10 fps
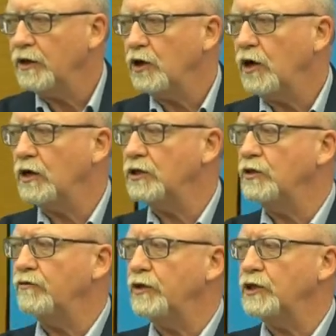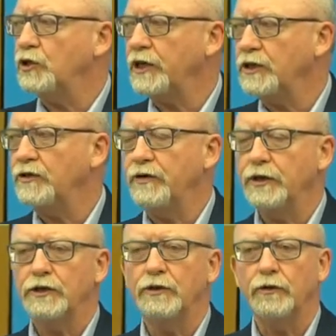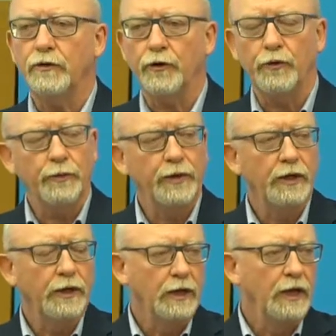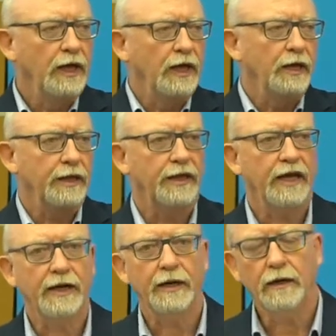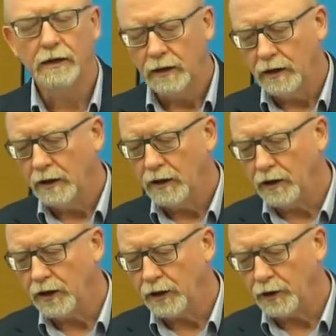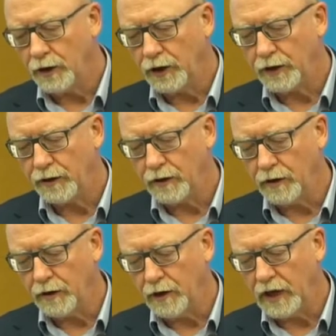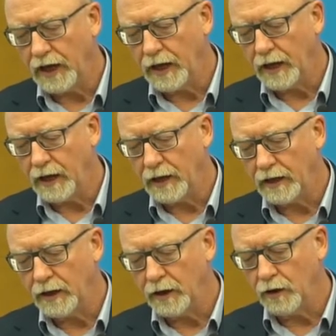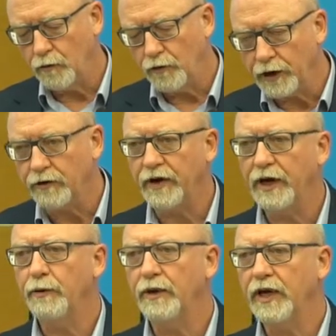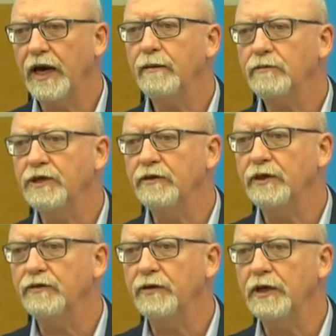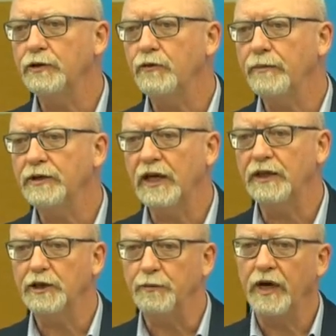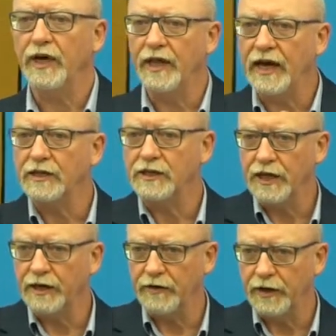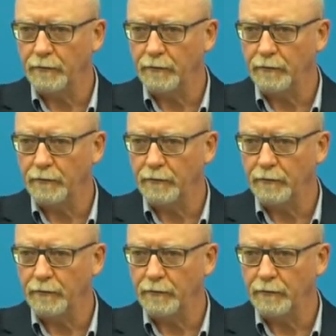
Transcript: cost of risk transfer to the group, then the real value of the captive is represented by that saving.